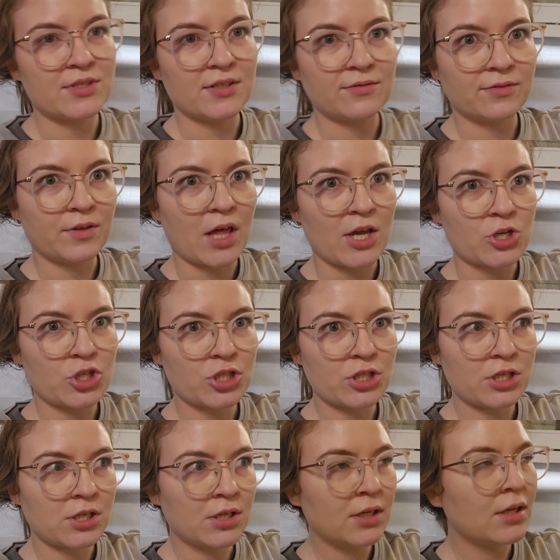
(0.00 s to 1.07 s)
flush,
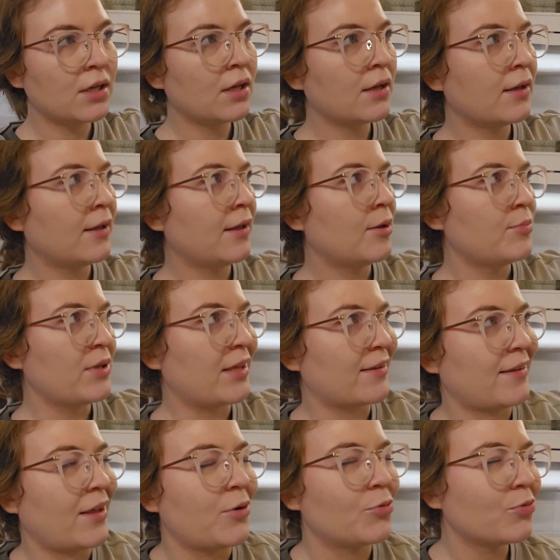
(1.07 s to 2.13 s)
because I
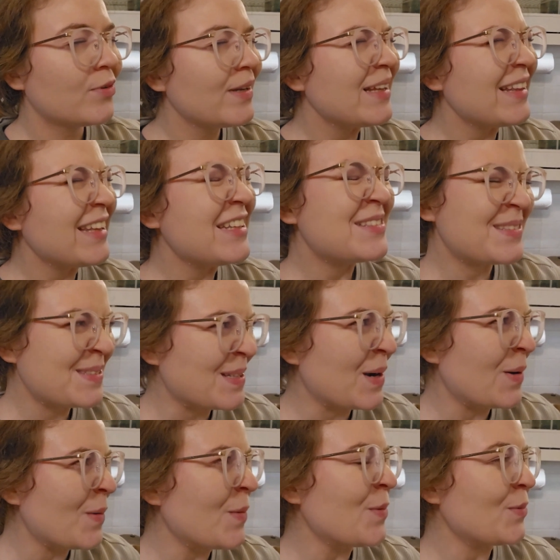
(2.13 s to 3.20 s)
really
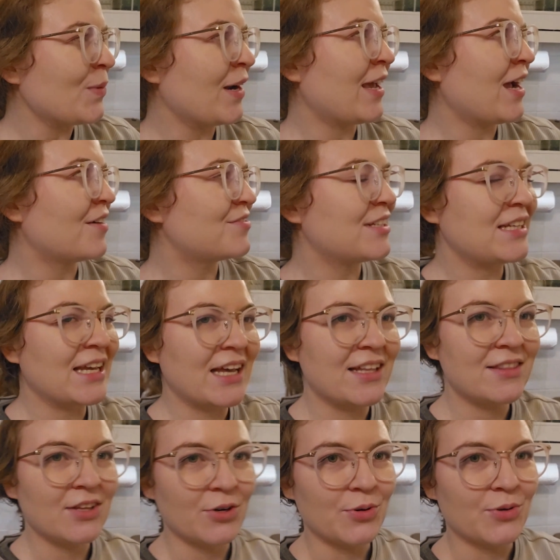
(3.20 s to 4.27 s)
don't want to have to get
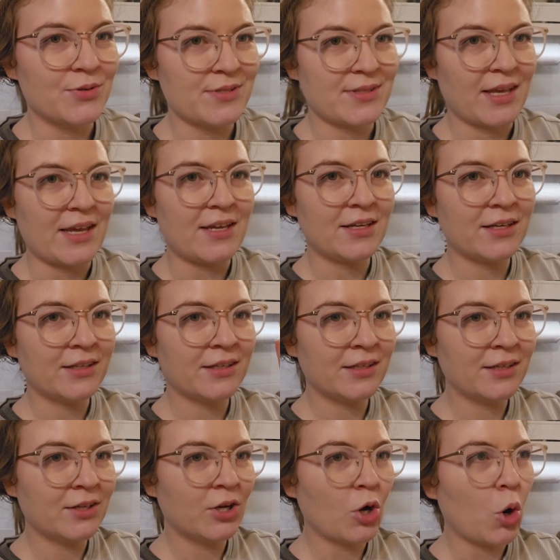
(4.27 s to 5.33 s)
those like
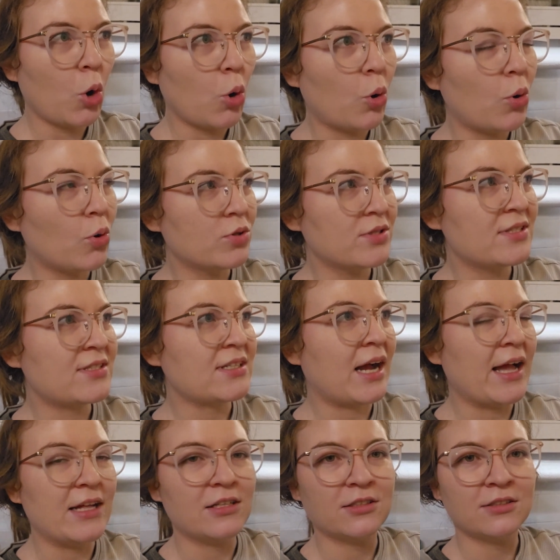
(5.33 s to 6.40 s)
old style
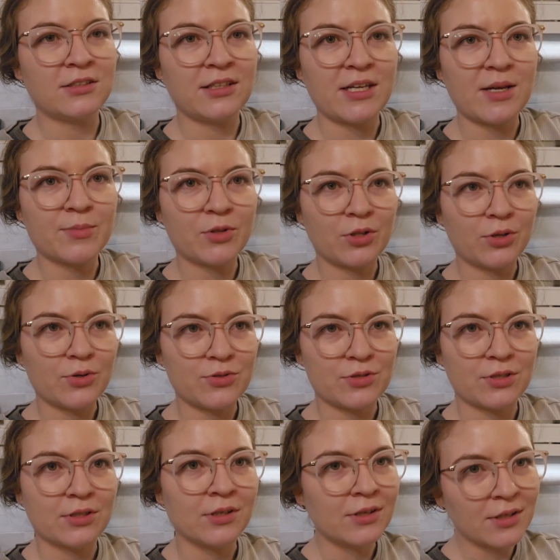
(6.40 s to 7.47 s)
clamp closer
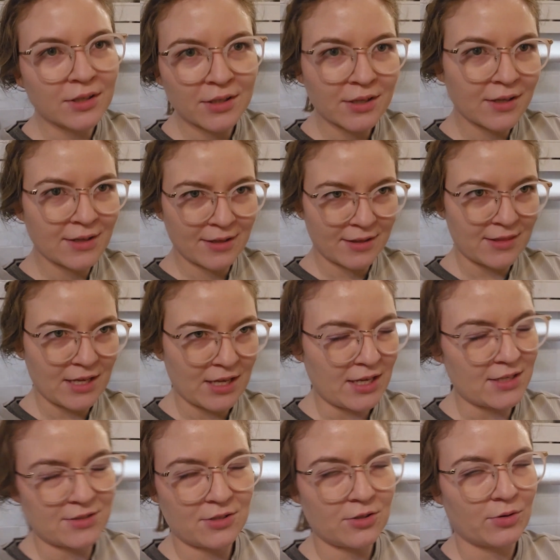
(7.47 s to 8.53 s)
thingies. You know
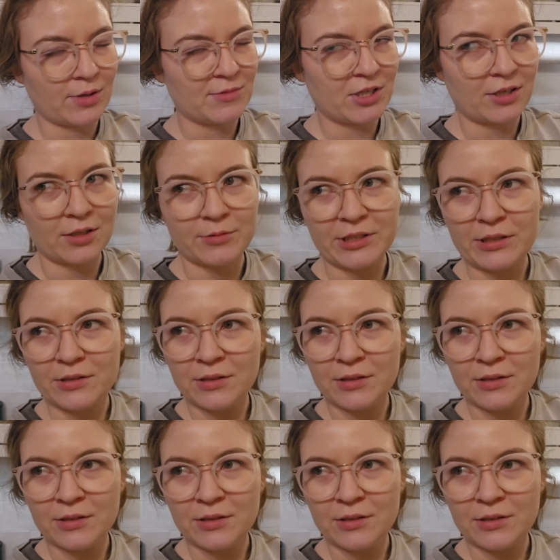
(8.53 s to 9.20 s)
what I'm talking about.